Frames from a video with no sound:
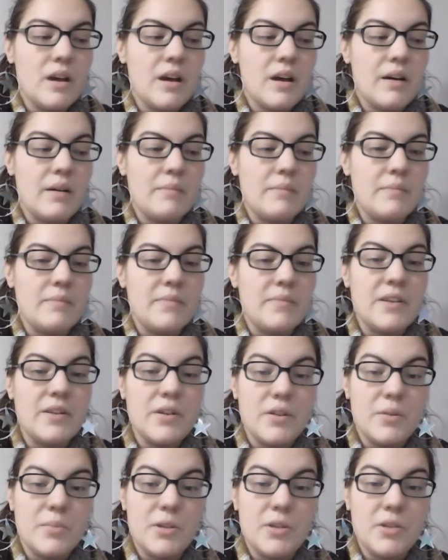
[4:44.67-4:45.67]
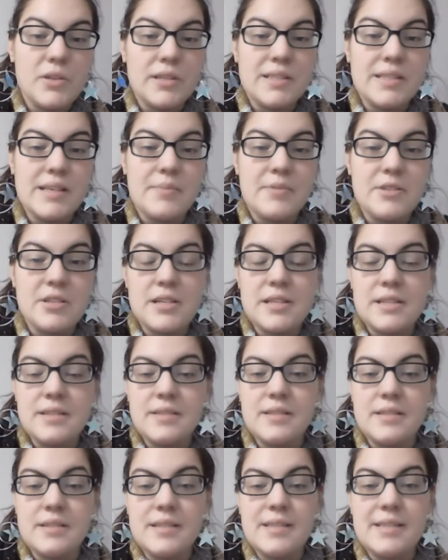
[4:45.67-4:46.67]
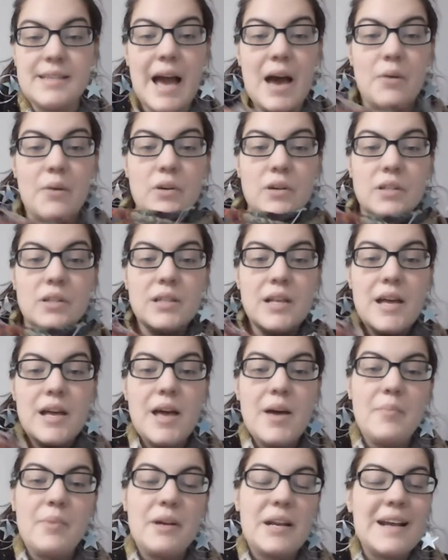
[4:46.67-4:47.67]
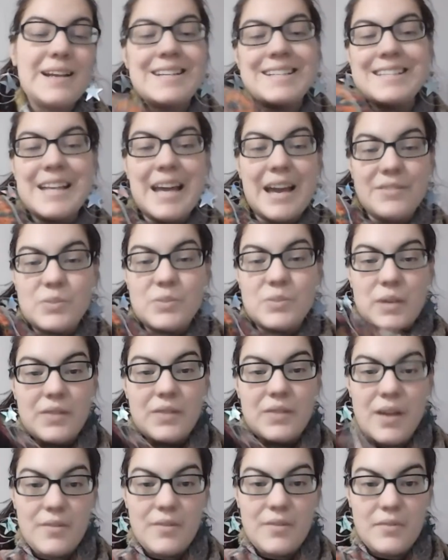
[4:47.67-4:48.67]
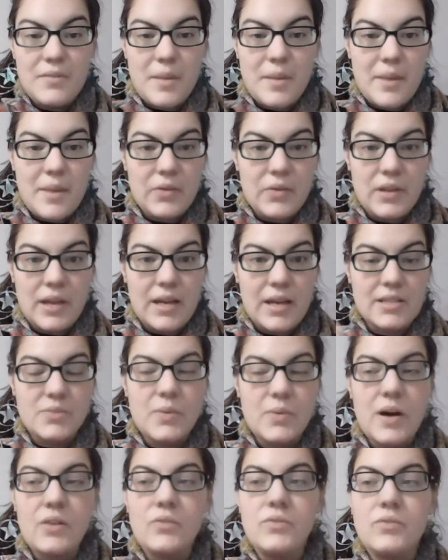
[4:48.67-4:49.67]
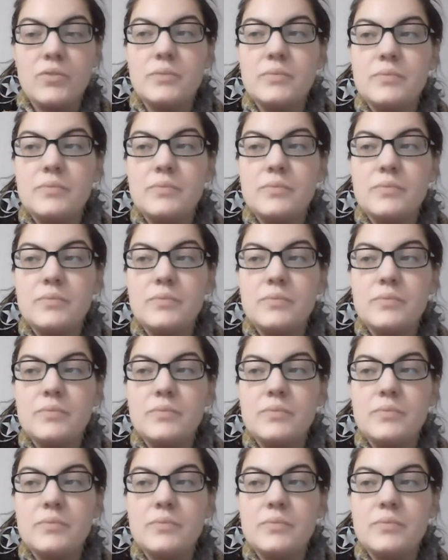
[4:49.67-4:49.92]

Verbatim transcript: Um, the notable exception is this cowl, but I didn't have twenty-five of them, I only had twelve.